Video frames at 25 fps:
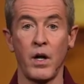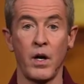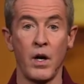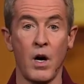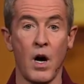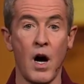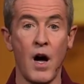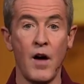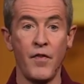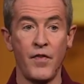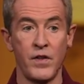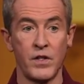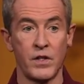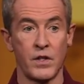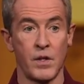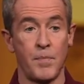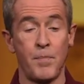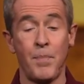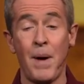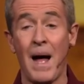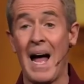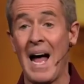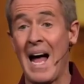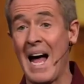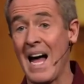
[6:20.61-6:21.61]
off as a
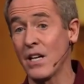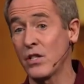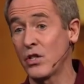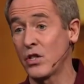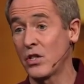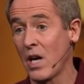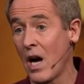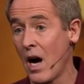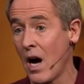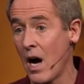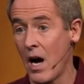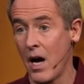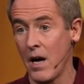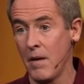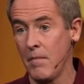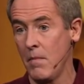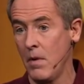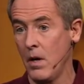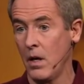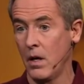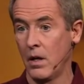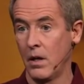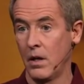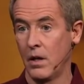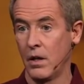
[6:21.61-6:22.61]
pastime,
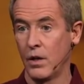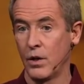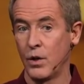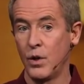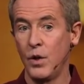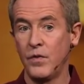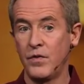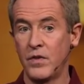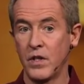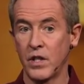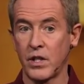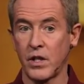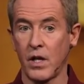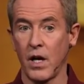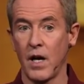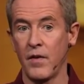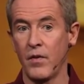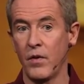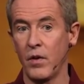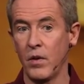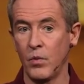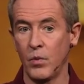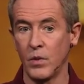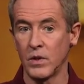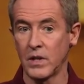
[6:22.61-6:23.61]
you've
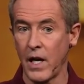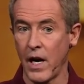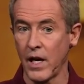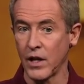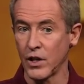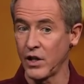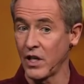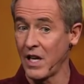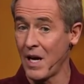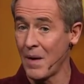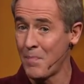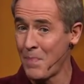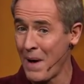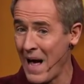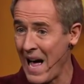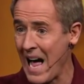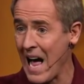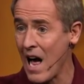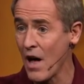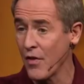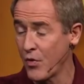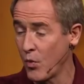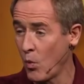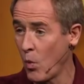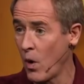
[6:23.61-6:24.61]
discovered was actually a
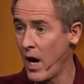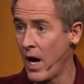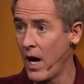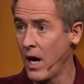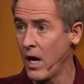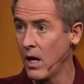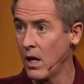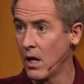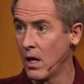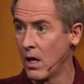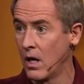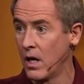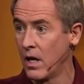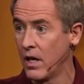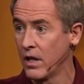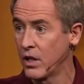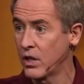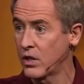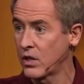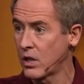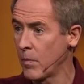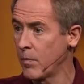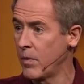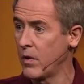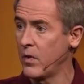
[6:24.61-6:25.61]
pathway to
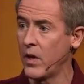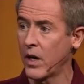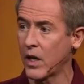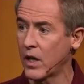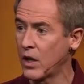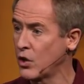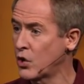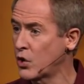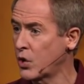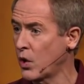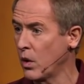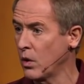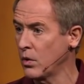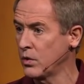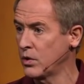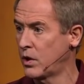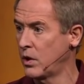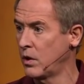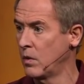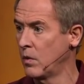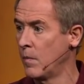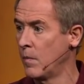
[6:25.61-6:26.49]
something that controls you.